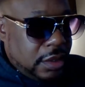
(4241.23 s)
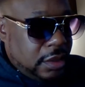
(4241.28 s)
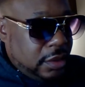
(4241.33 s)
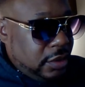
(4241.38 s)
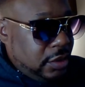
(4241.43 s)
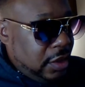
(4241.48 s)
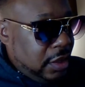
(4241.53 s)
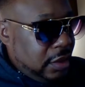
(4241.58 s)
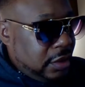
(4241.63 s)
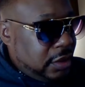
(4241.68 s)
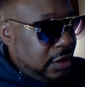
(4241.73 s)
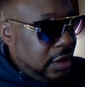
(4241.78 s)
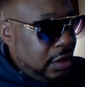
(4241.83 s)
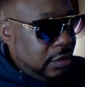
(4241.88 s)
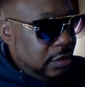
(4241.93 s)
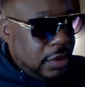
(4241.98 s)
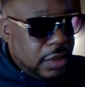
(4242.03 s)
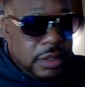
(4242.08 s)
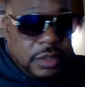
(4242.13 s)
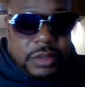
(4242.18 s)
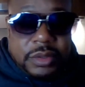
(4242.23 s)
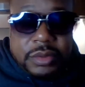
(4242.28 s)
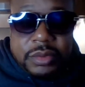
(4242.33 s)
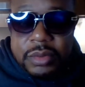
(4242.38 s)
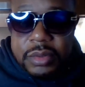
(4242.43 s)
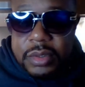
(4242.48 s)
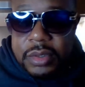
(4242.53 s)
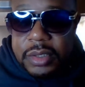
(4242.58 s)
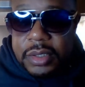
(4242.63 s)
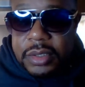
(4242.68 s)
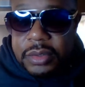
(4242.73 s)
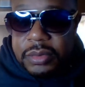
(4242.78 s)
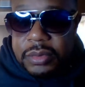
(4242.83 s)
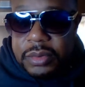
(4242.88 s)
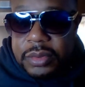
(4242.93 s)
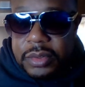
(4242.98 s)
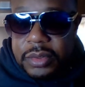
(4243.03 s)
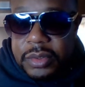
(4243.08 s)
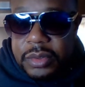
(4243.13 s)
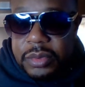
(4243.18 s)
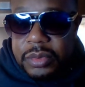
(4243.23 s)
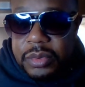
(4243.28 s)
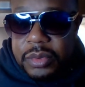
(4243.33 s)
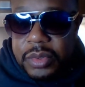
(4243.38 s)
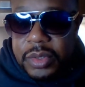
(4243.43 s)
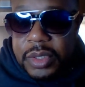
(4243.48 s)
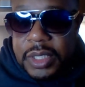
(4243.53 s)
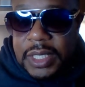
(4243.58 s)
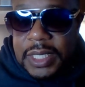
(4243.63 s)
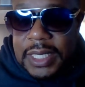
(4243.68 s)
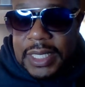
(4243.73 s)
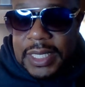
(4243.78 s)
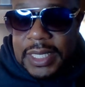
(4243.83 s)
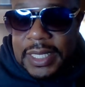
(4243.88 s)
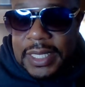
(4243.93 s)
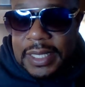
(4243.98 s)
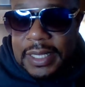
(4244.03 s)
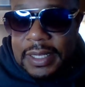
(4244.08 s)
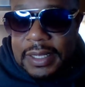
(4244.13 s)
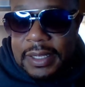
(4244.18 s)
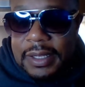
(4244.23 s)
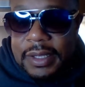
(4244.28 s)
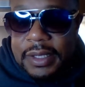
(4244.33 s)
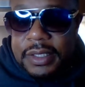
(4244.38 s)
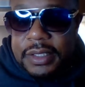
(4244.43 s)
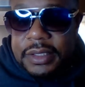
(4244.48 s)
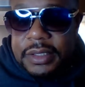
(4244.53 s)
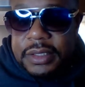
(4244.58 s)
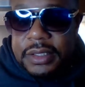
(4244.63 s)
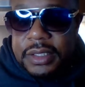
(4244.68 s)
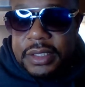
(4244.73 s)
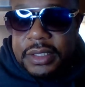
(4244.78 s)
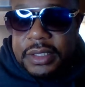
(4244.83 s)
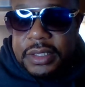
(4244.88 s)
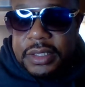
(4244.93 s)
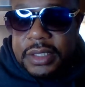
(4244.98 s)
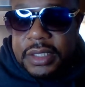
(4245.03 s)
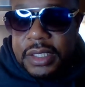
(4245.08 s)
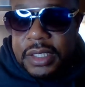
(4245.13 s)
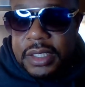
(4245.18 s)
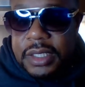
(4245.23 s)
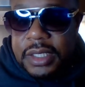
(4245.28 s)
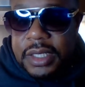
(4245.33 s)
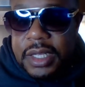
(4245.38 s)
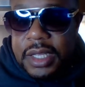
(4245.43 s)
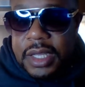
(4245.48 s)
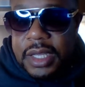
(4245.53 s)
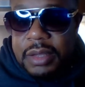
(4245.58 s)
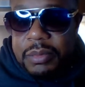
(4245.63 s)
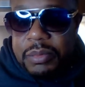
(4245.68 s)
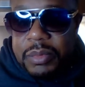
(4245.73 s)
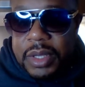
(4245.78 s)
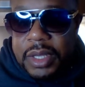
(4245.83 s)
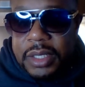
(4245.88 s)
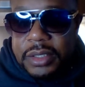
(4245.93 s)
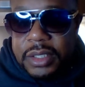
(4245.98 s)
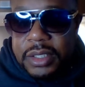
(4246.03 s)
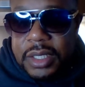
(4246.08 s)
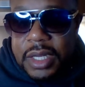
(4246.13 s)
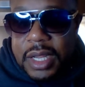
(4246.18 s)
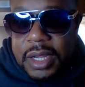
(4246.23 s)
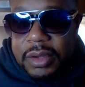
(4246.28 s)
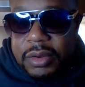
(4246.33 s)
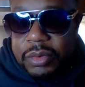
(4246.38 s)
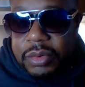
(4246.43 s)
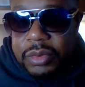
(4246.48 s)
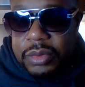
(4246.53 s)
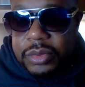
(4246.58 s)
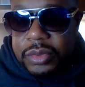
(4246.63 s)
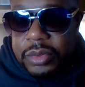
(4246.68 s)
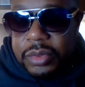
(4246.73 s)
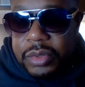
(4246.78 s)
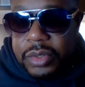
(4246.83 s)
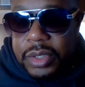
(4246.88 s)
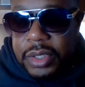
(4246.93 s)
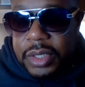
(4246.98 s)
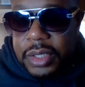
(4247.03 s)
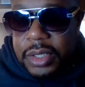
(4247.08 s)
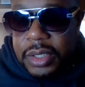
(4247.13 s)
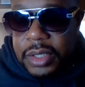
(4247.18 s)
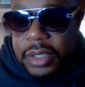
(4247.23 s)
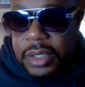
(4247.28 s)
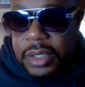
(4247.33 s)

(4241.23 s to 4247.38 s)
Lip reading: Trying to see what unsure he's gonna do. G said, yeah, man, there's a lot going on.